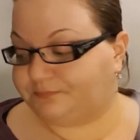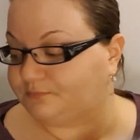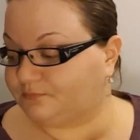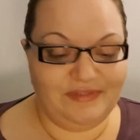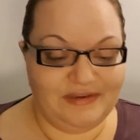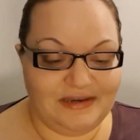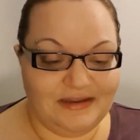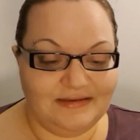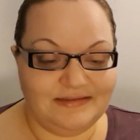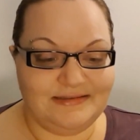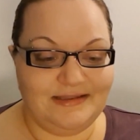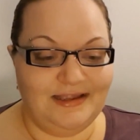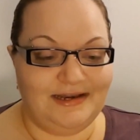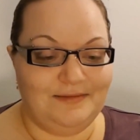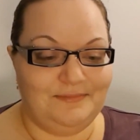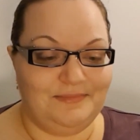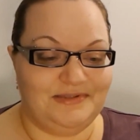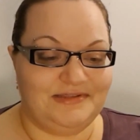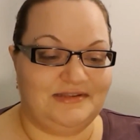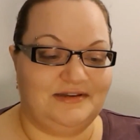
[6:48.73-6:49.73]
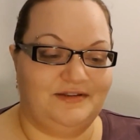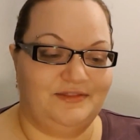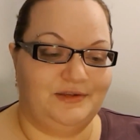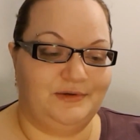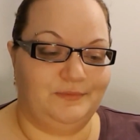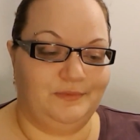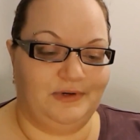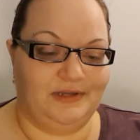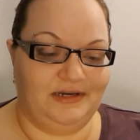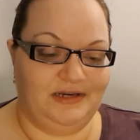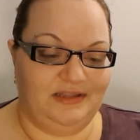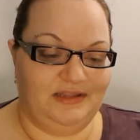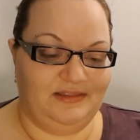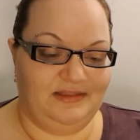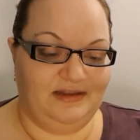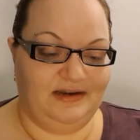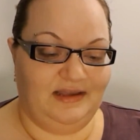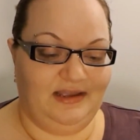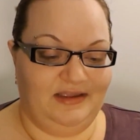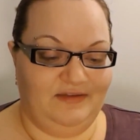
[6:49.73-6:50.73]
The next item is another one
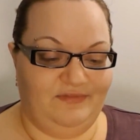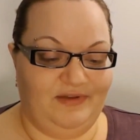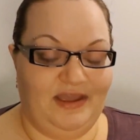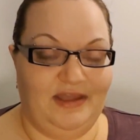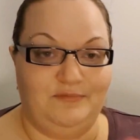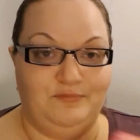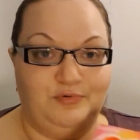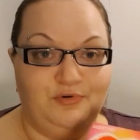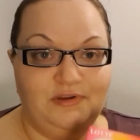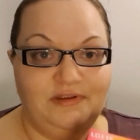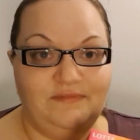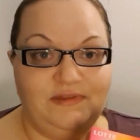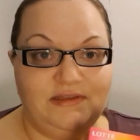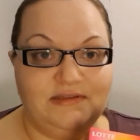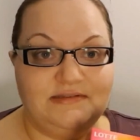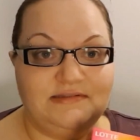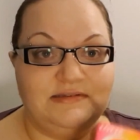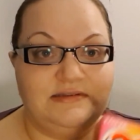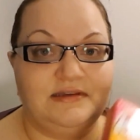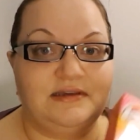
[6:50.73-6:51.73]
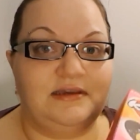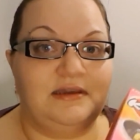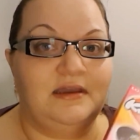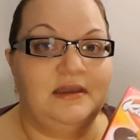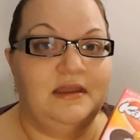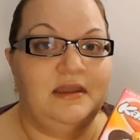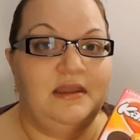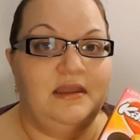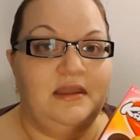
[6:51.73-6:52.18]
that I have had previously